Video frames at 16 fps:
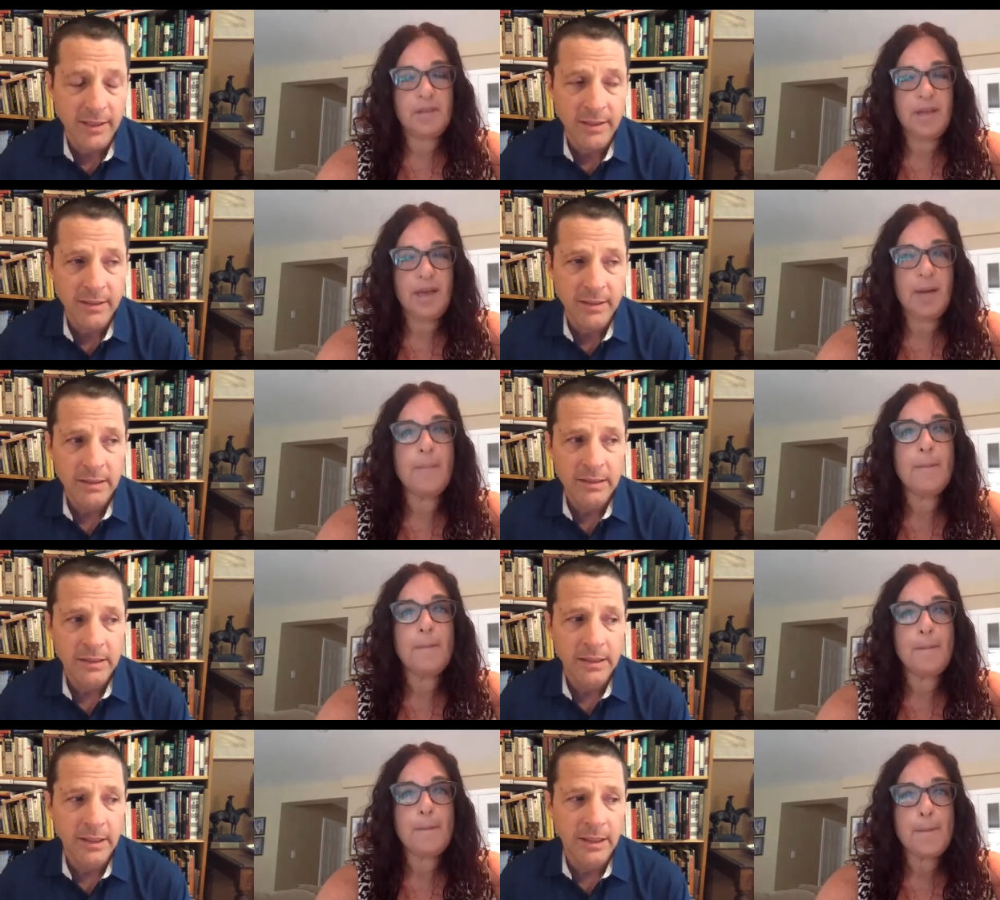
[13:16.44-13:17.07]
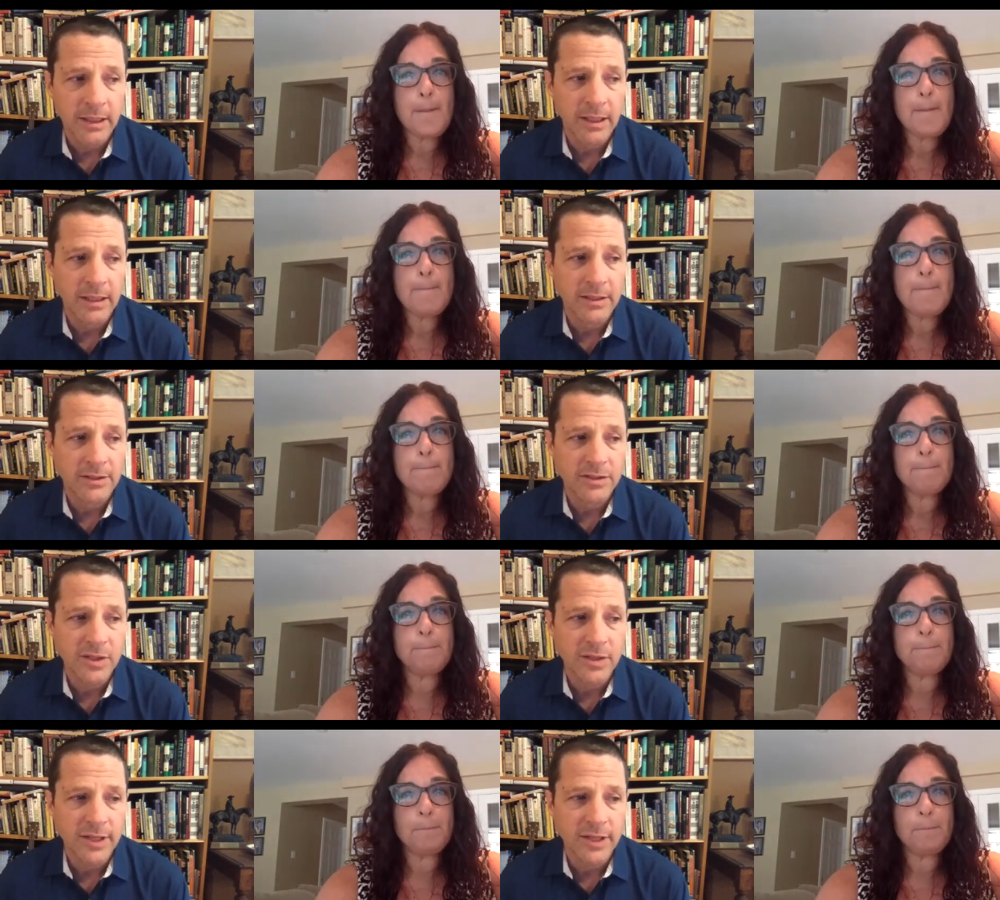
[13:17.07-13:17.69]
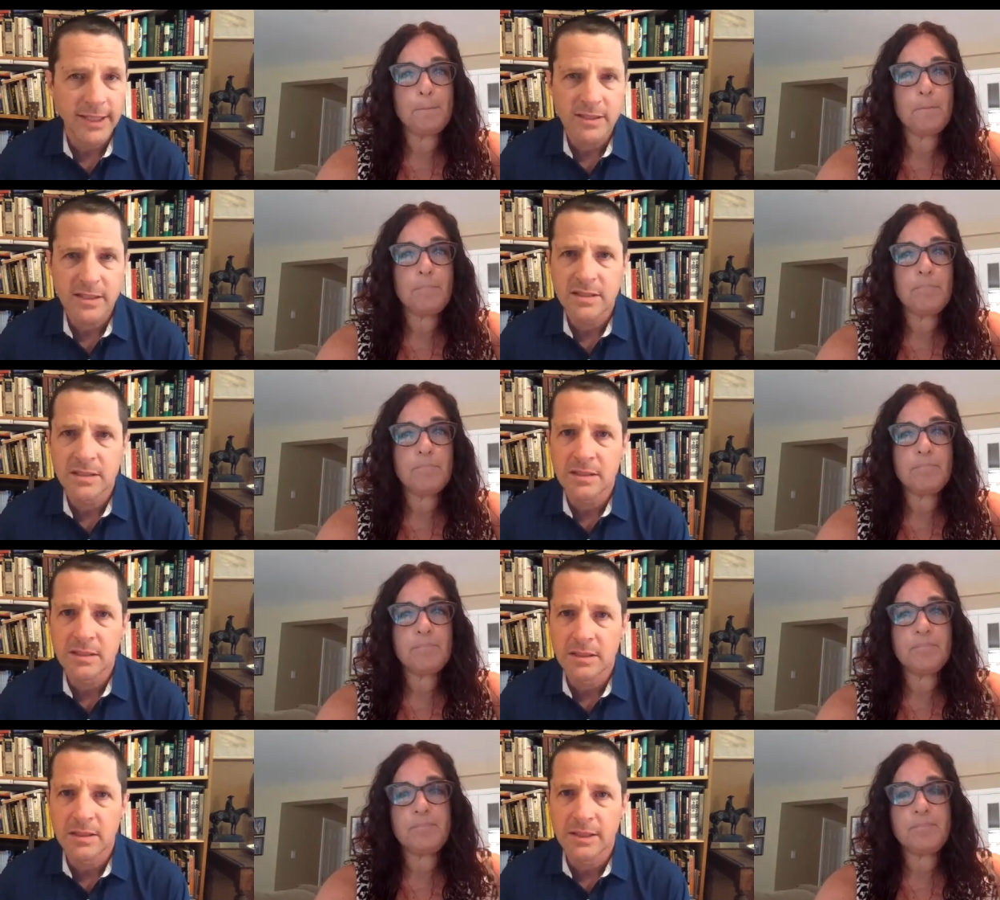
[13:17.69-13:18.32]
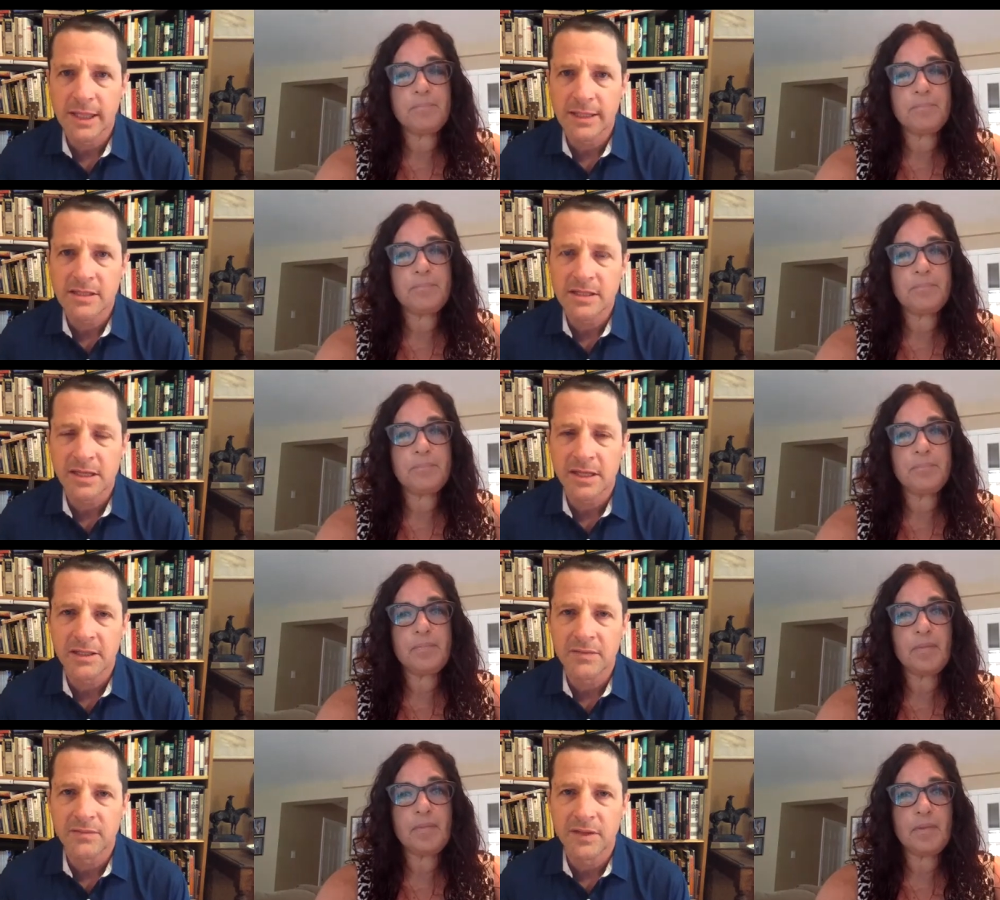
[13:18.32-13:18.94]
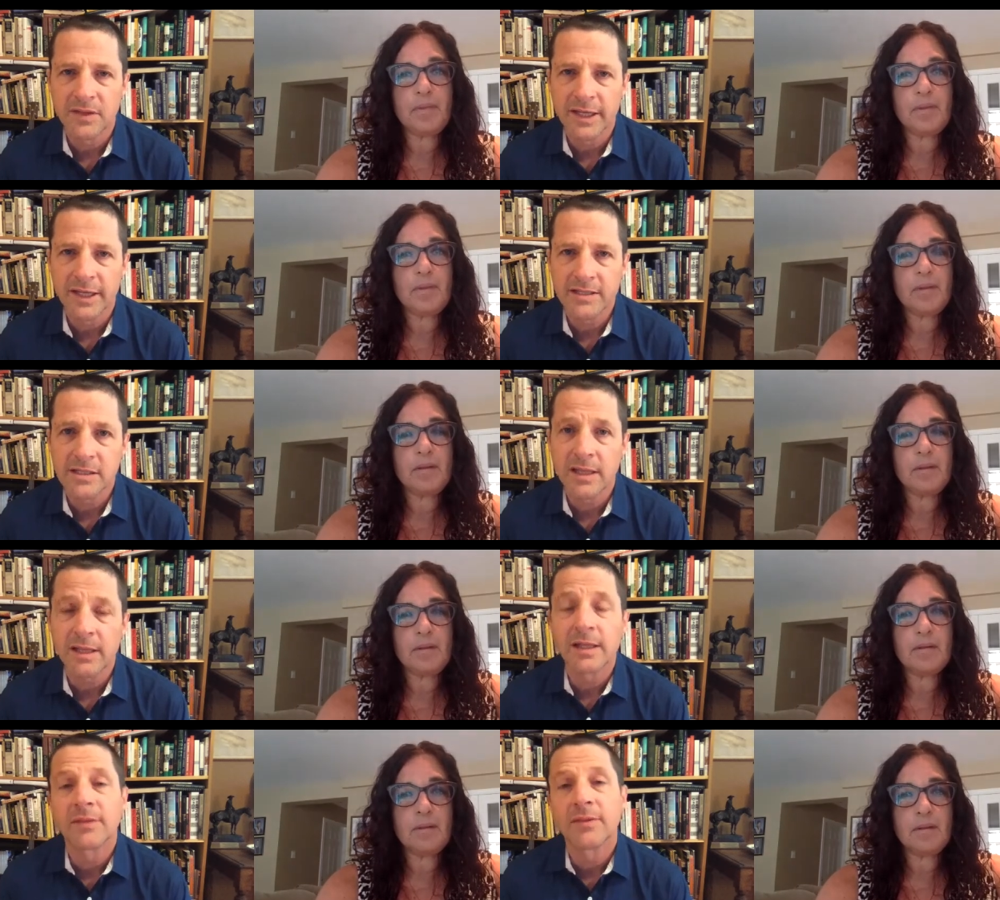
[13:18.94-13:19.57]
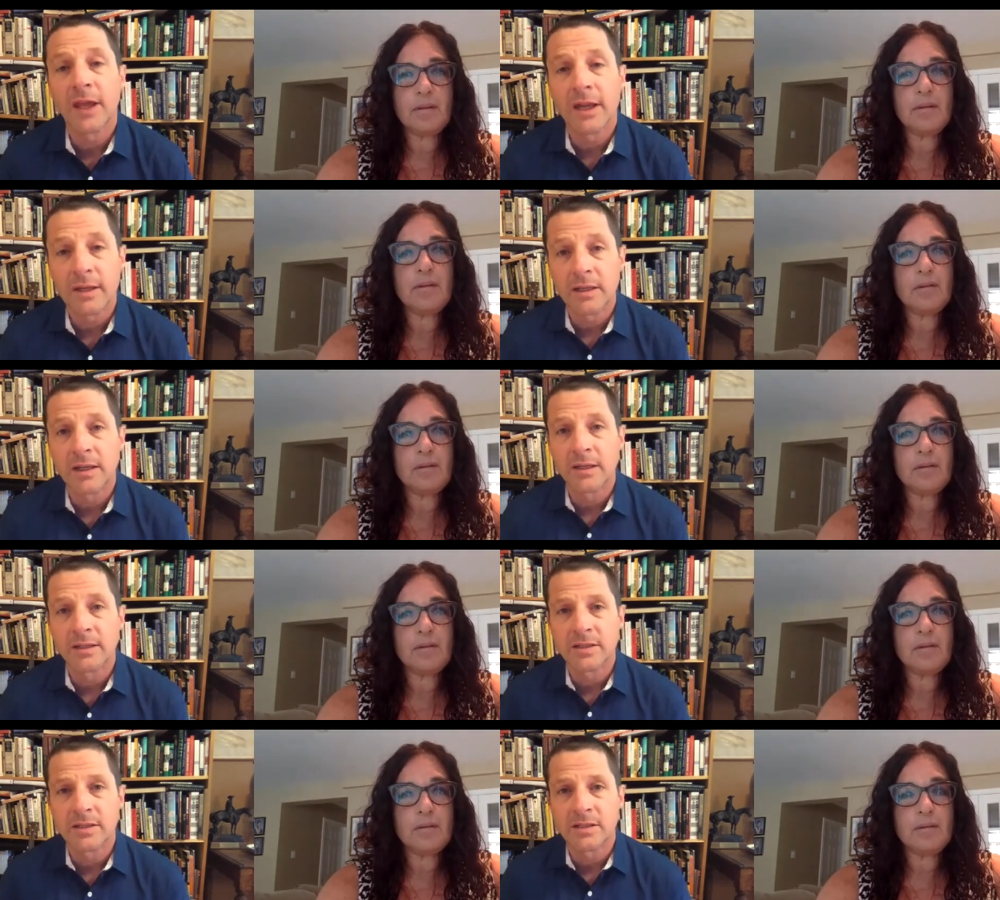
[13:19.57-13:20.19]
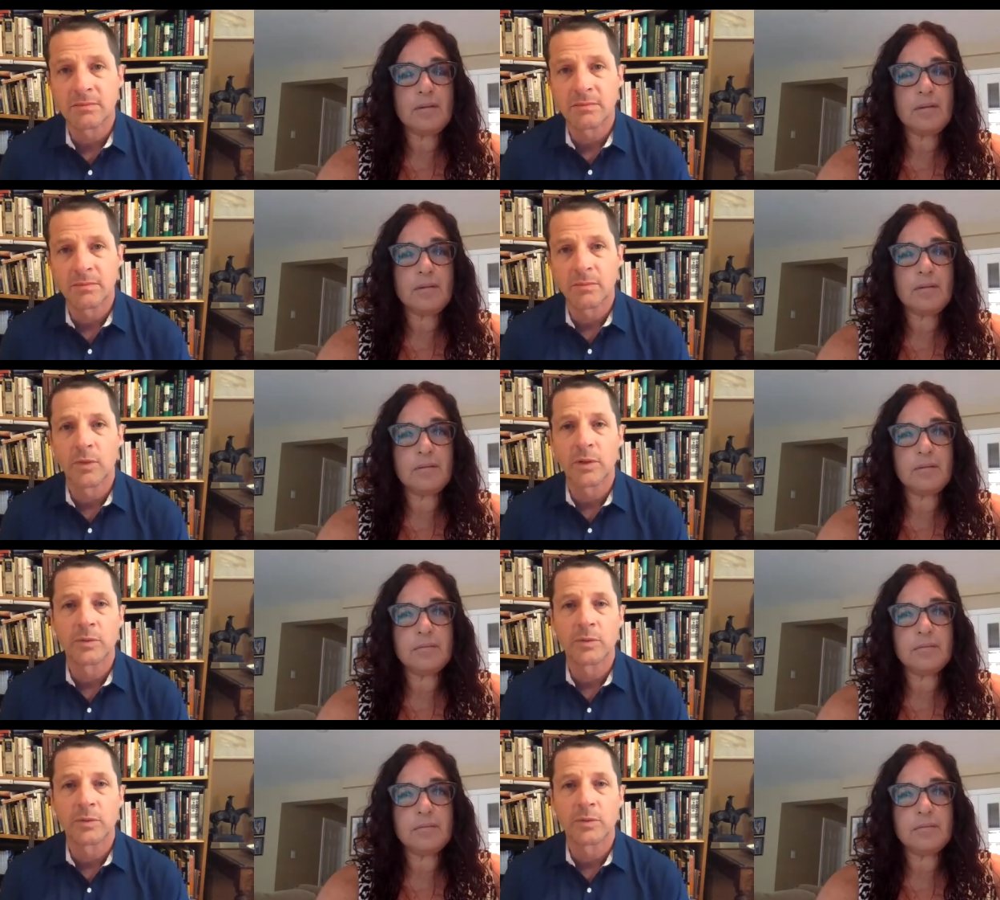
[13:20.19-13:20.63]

Speaker 1: Yeah. Uh, so that's that's kind of the next thing. And then, as we were